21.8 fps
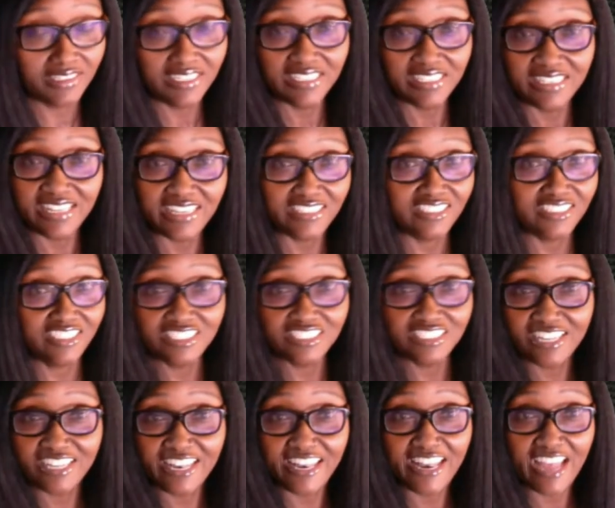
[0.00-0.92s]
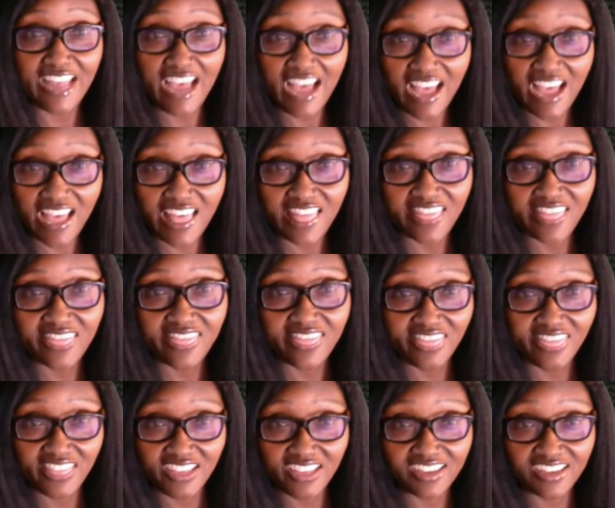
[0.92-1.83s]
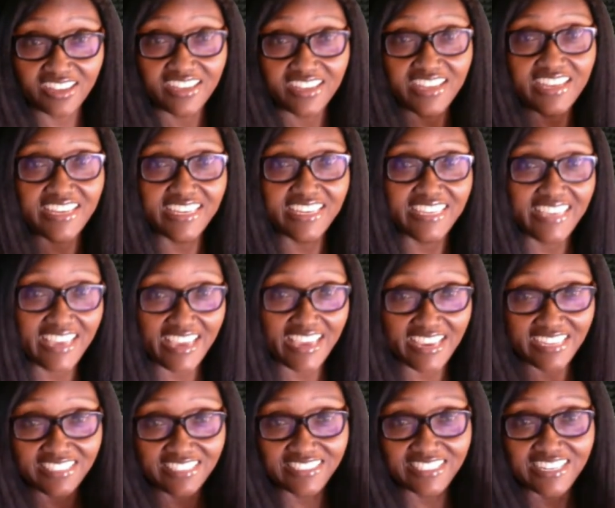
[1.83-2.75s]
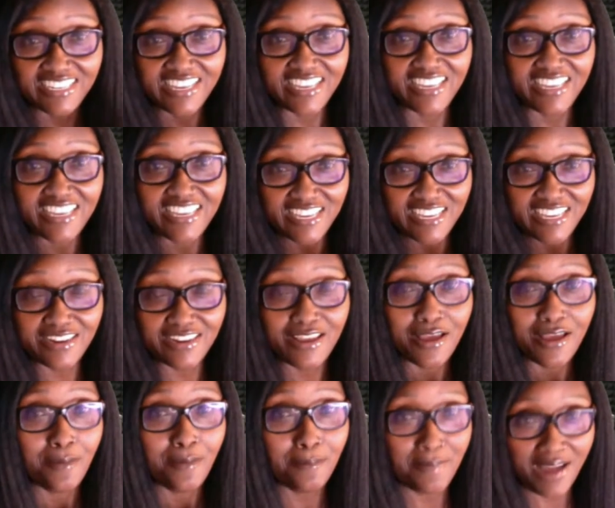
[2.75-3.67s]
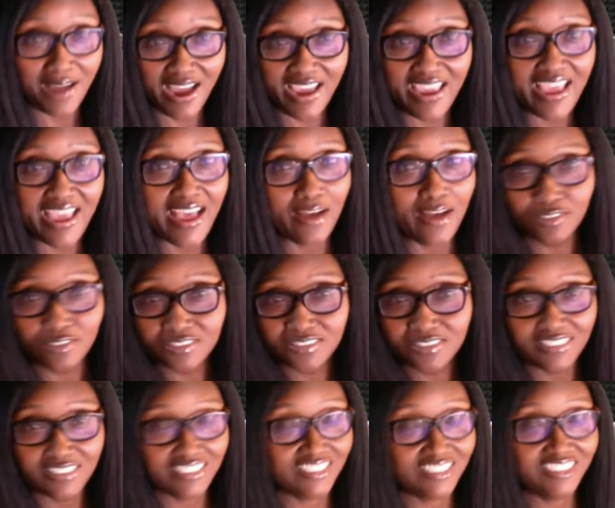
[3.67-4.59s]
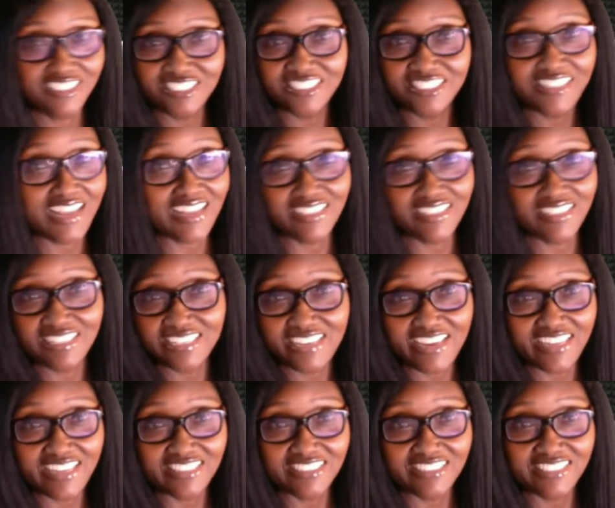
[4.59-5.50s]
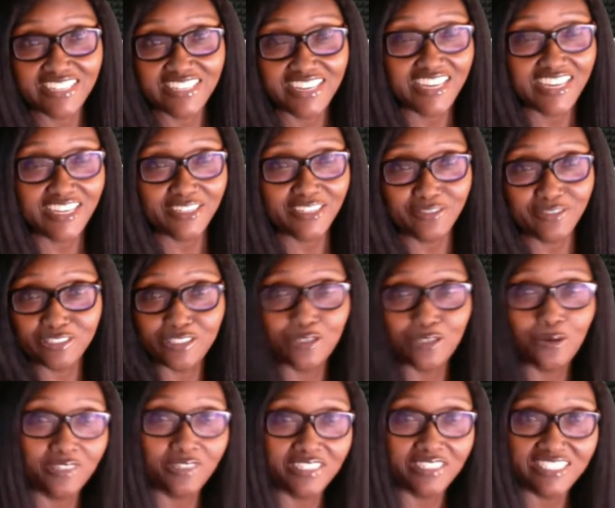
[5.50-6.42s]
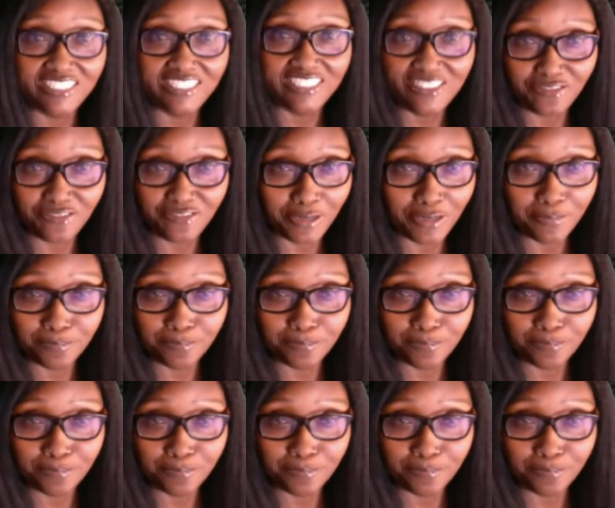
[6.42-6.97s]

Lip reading: That's just not the case in my house. It's just not the case. It was totally different.